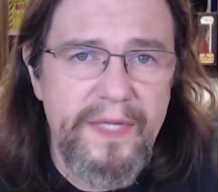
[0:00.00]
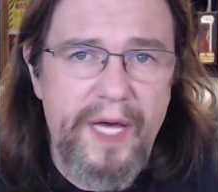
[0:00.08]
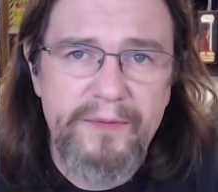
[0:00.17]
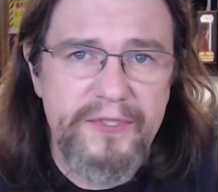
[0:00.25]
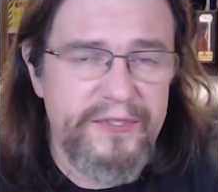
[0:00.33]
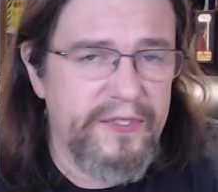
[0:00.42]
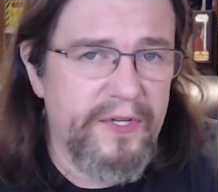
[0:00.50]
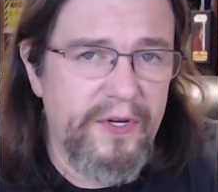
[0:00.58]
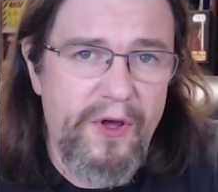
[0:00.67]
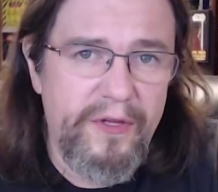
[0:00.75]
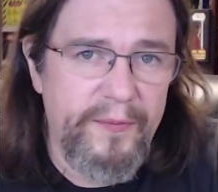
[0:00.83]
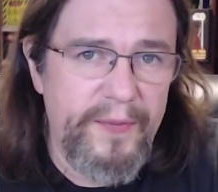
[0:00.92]
I'm just gonna
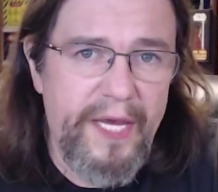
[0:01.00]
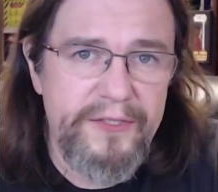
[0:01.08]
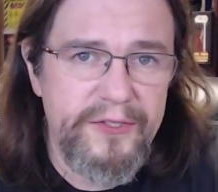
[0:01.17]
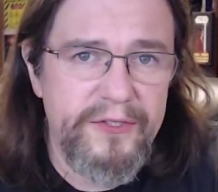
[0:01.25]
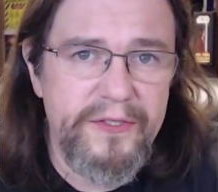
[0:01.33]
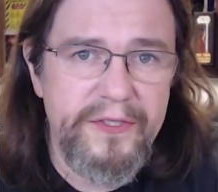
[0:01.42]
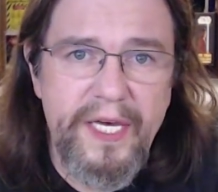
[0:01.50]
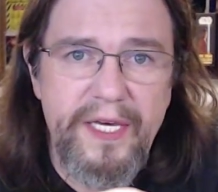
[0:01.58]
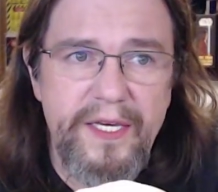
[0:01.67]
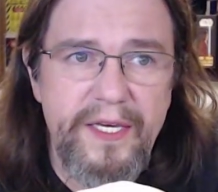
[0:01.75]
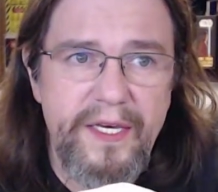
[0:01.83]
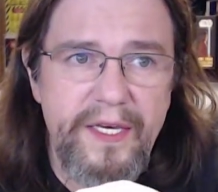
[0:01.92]
call him Angel.
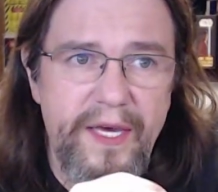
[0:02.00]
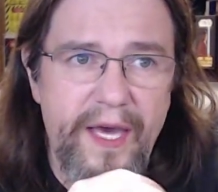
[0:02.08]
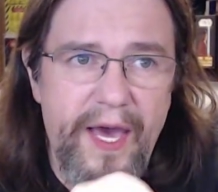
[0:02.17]
He